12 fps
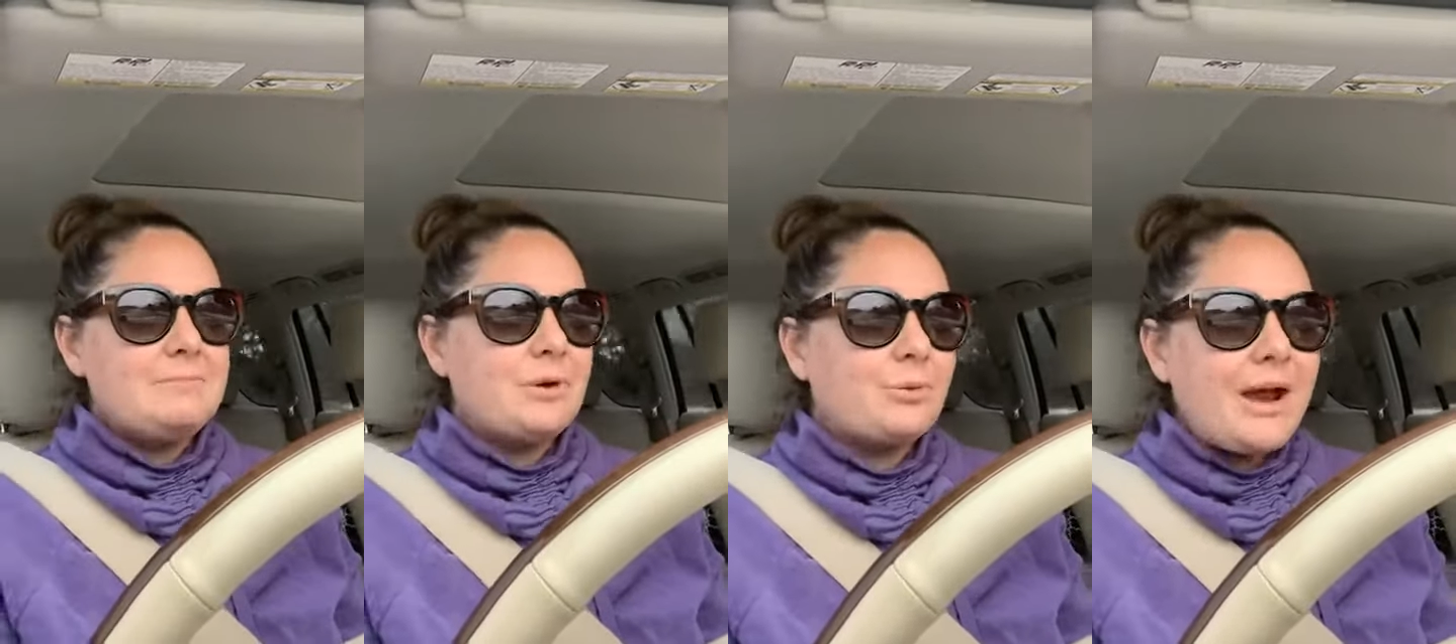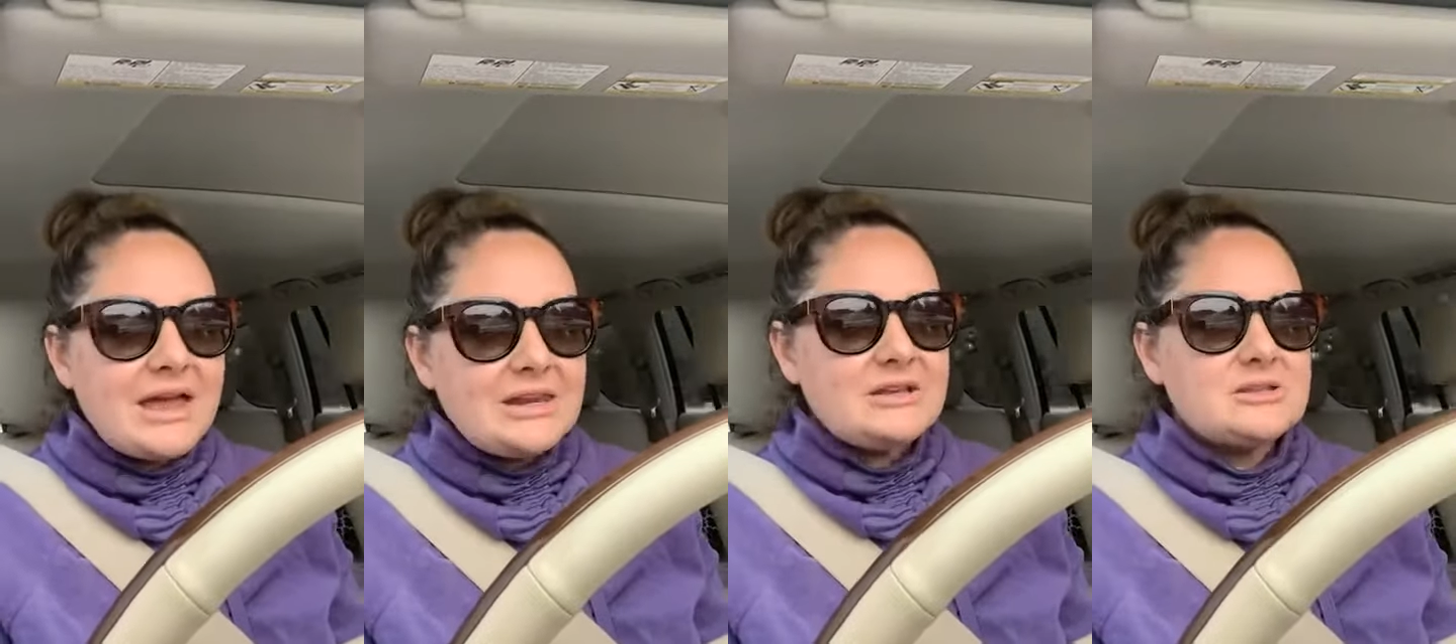
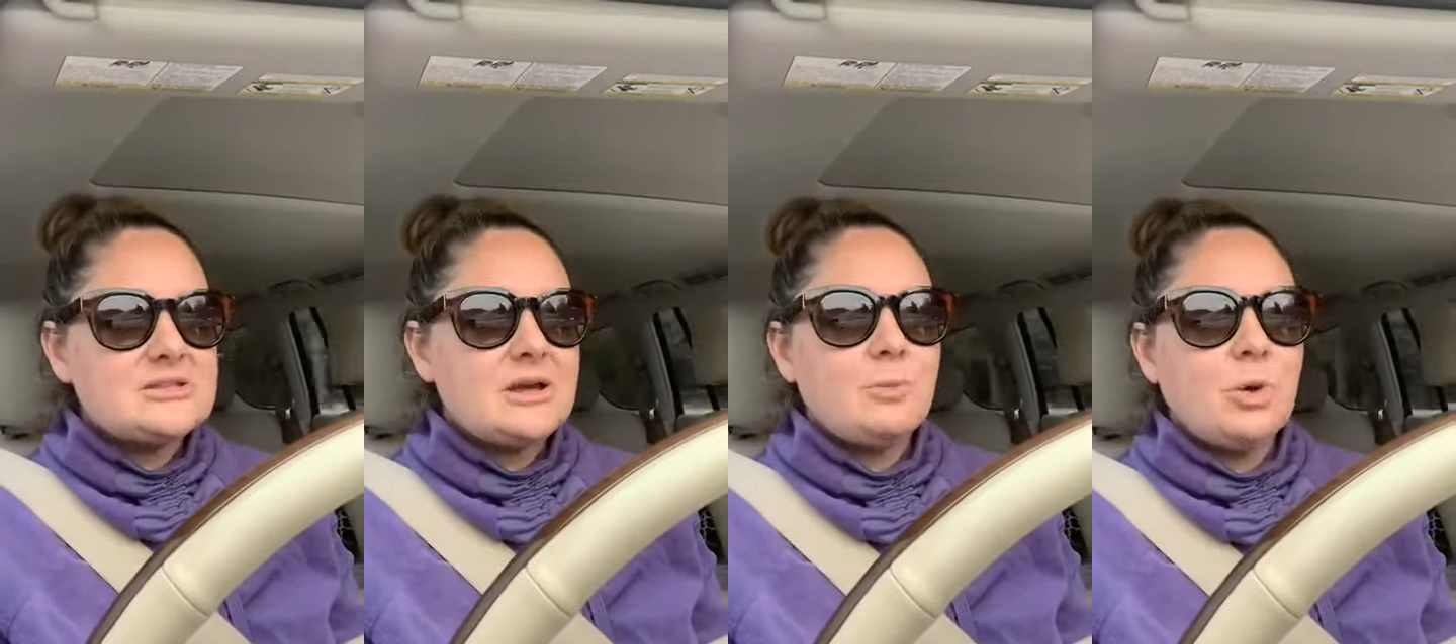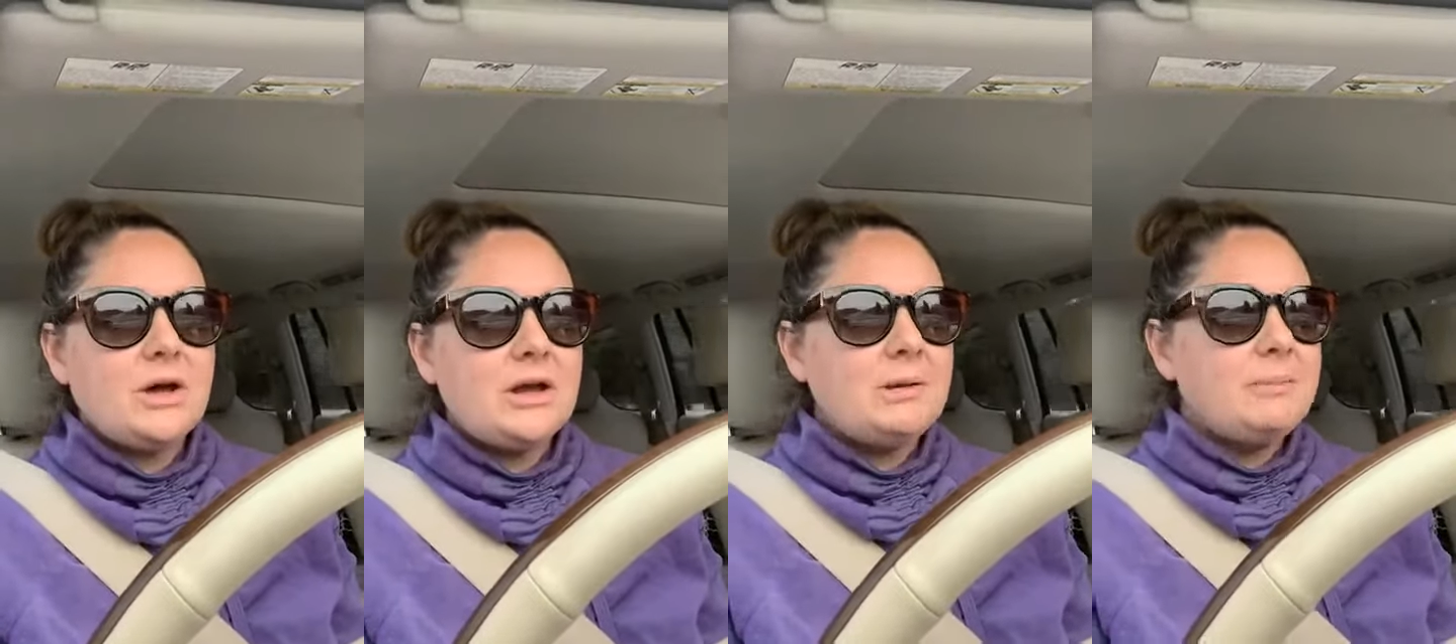Berating
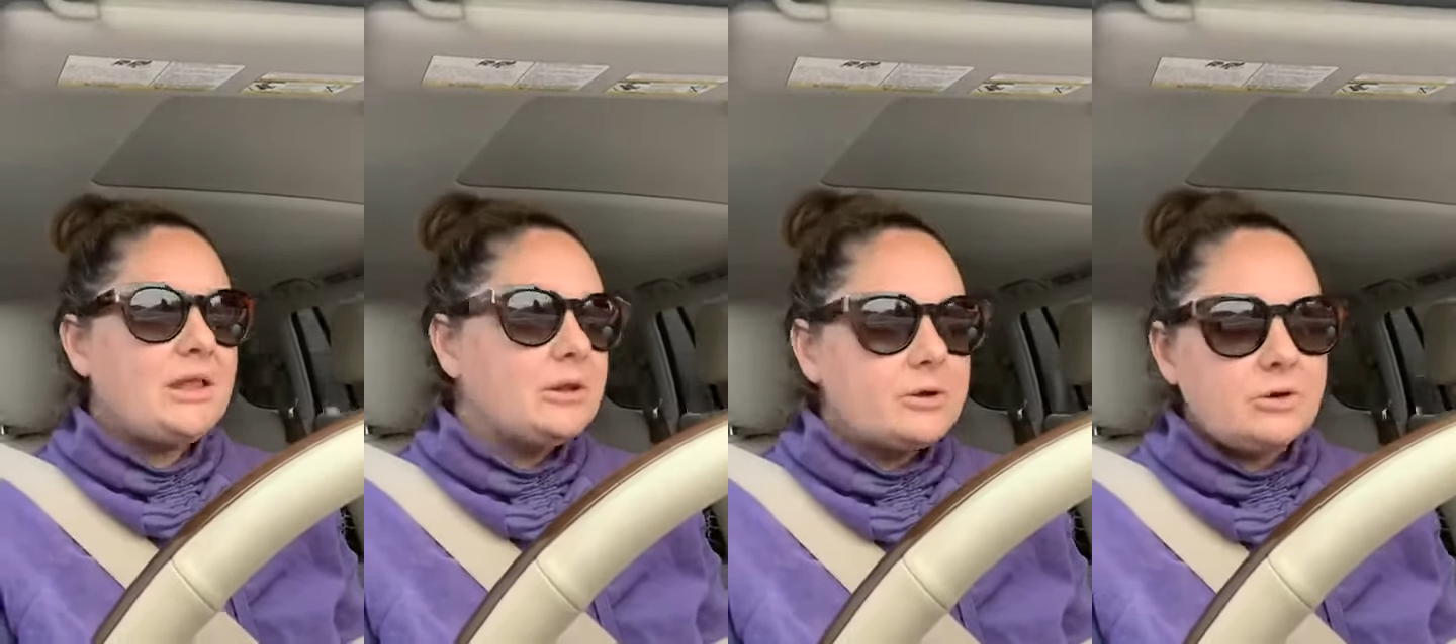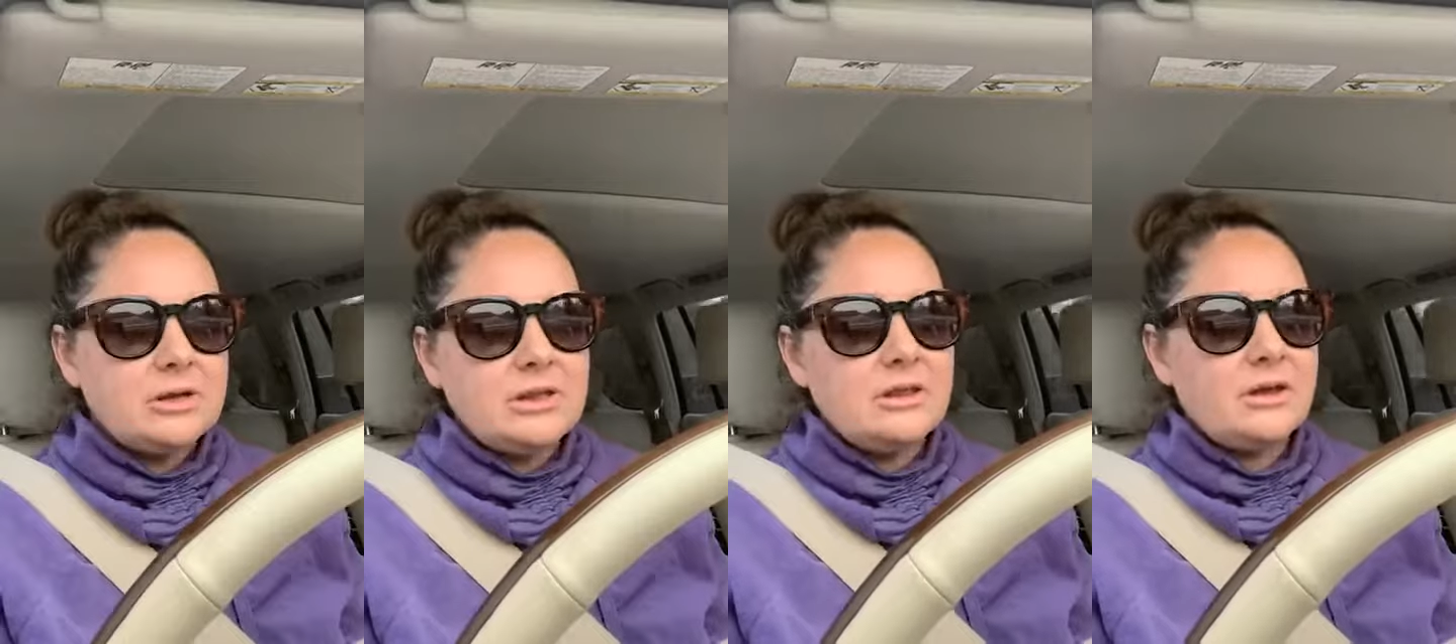someone,
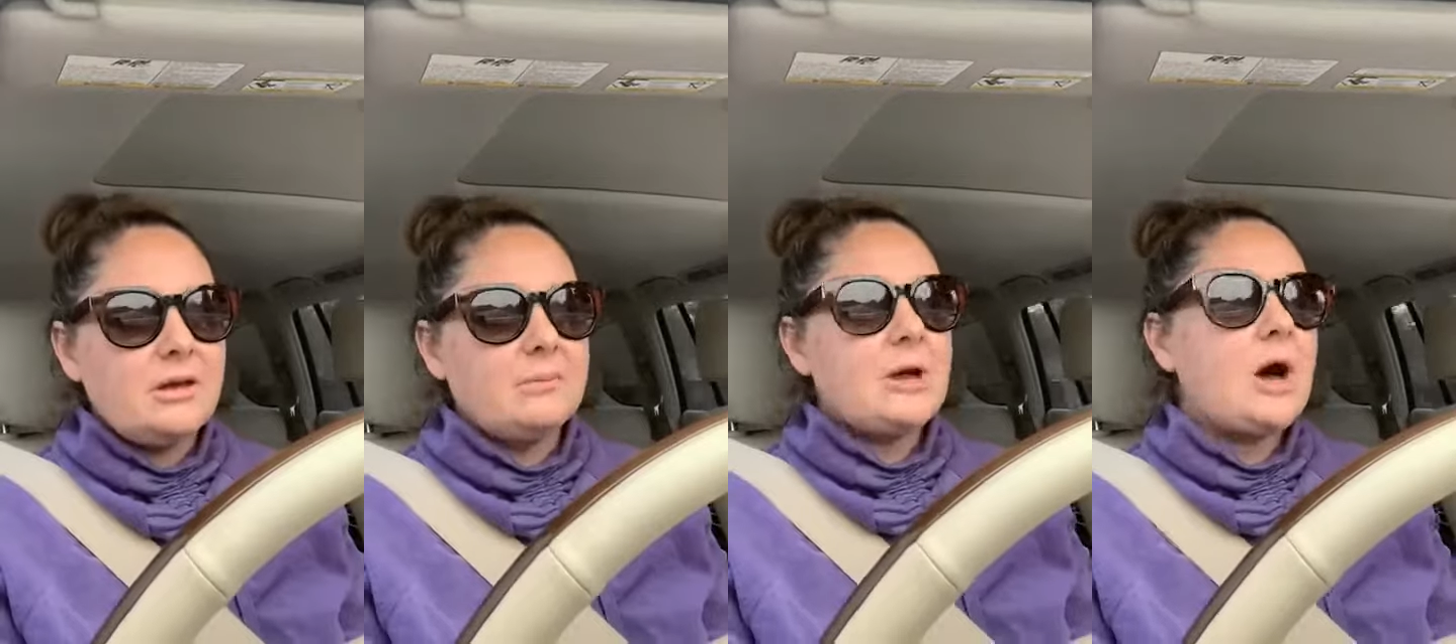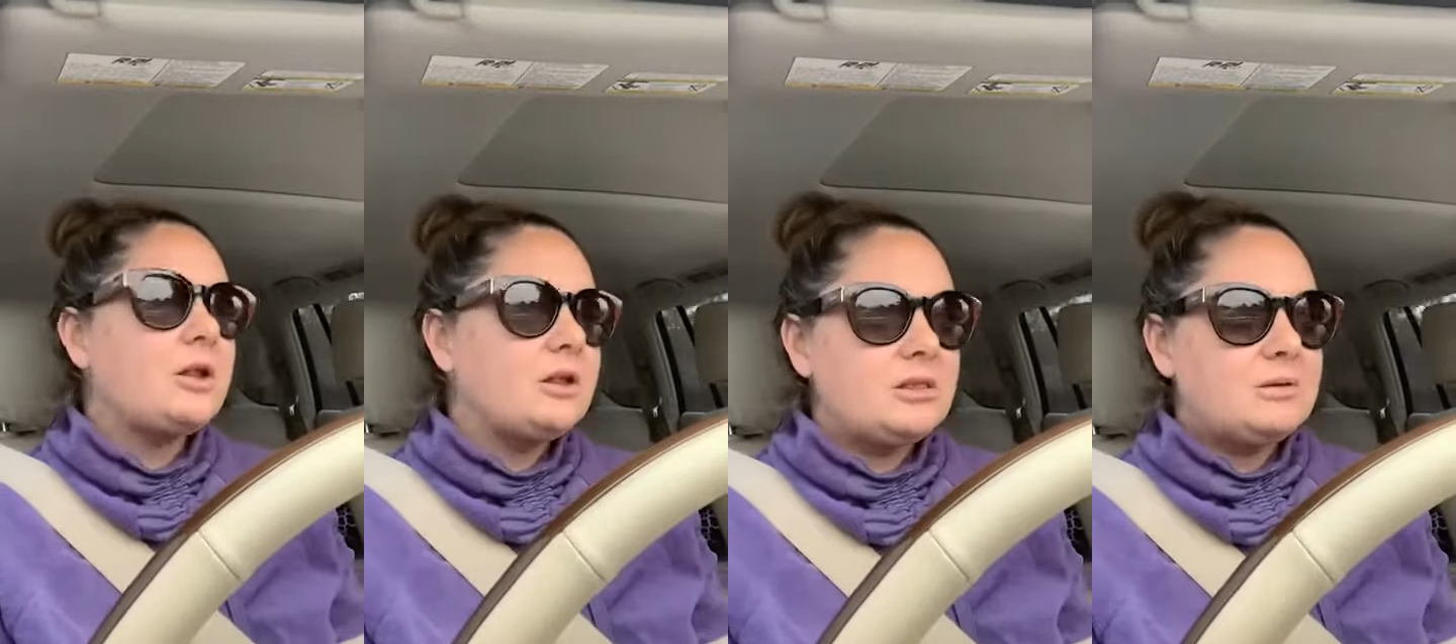belittling them,
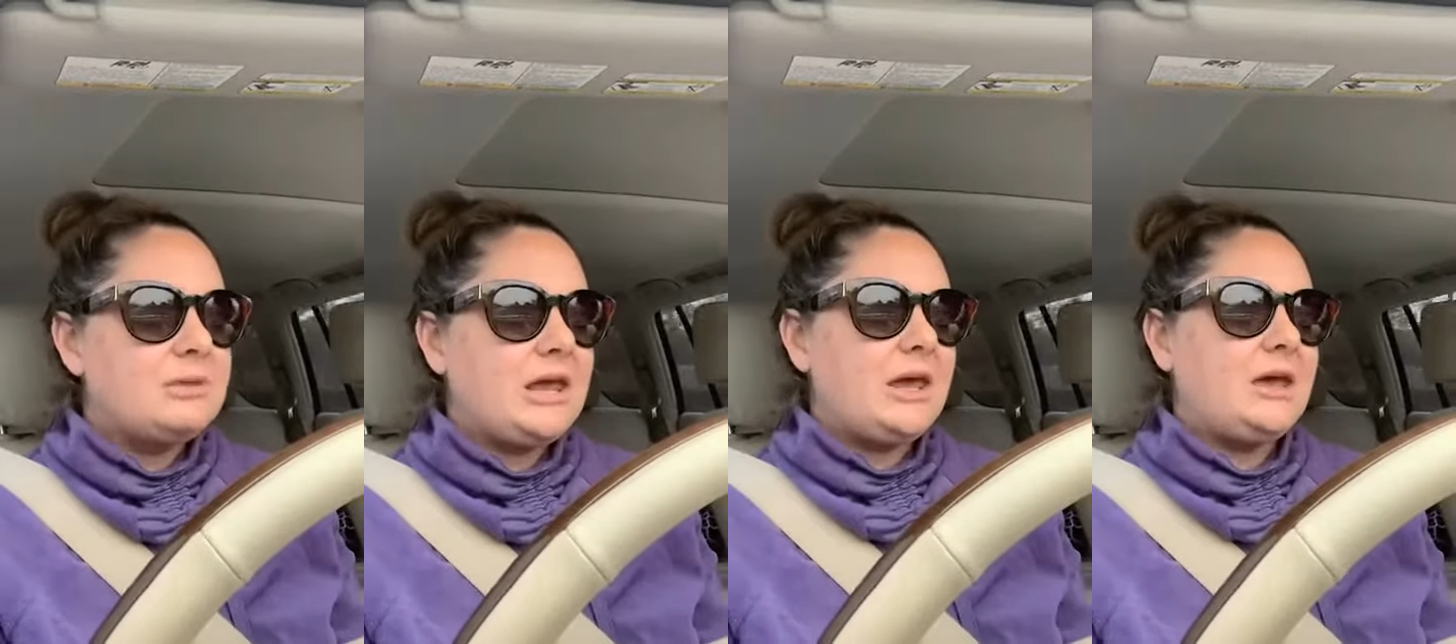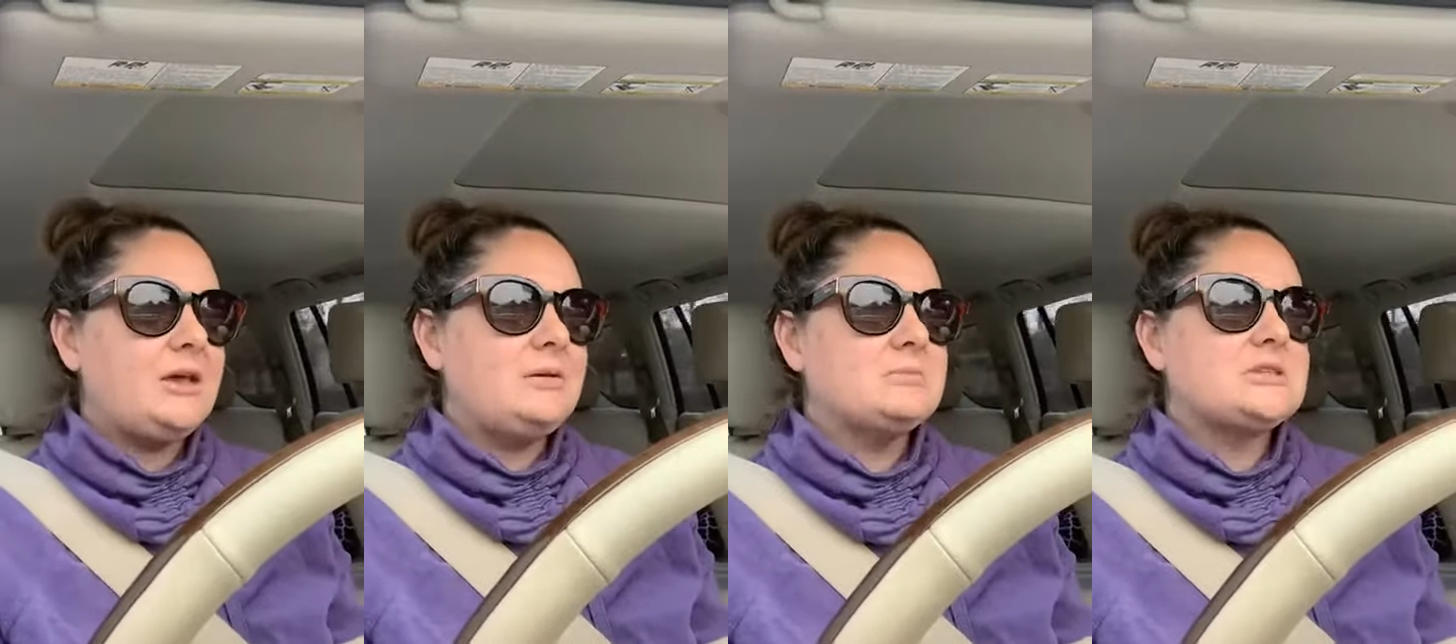calling them
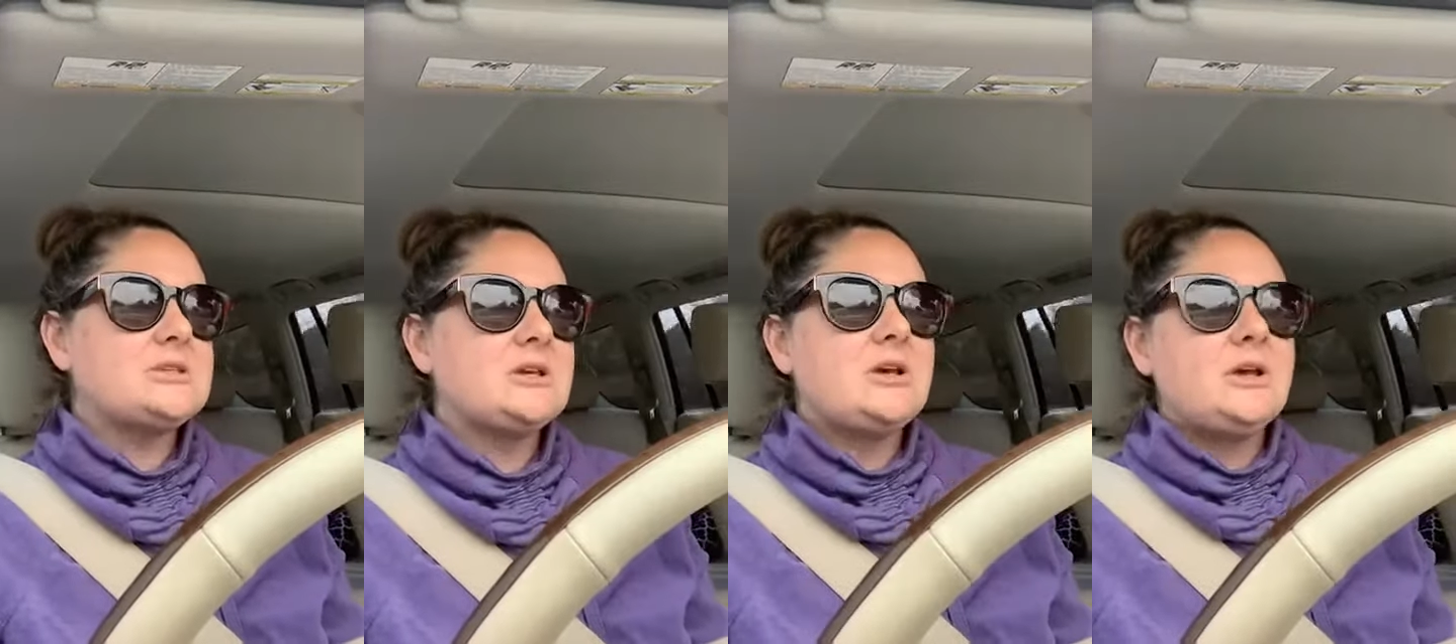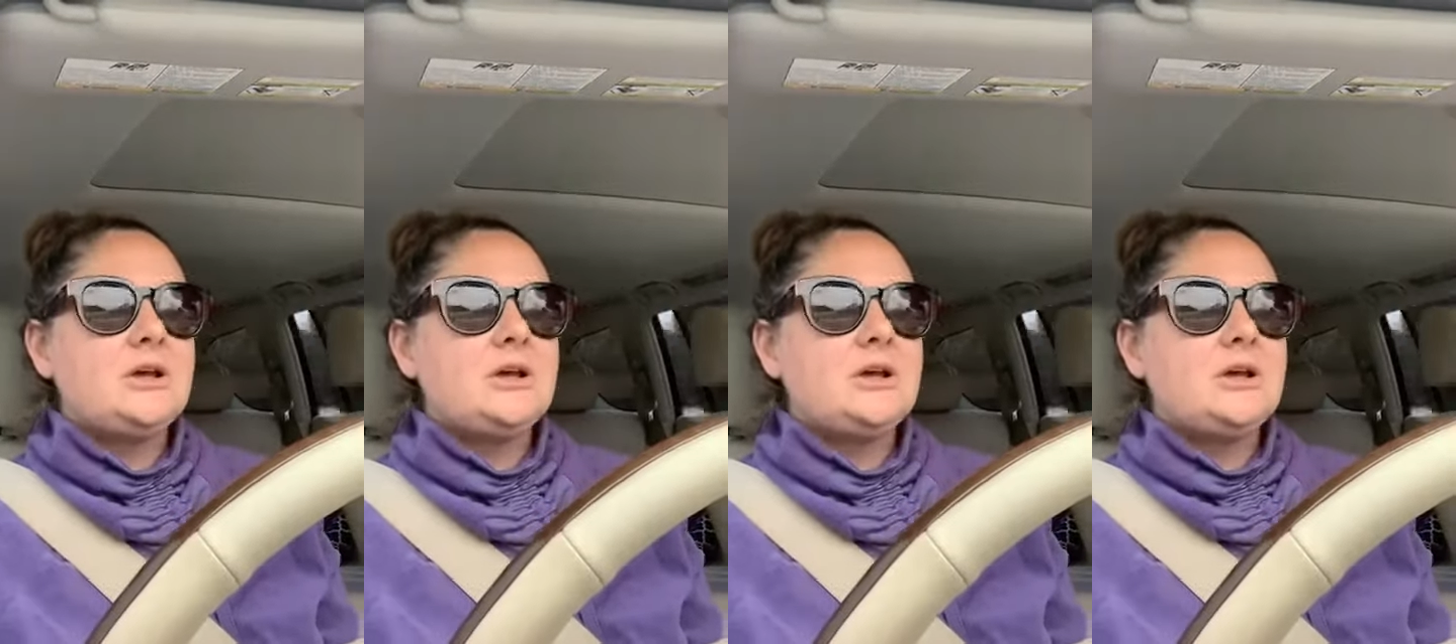names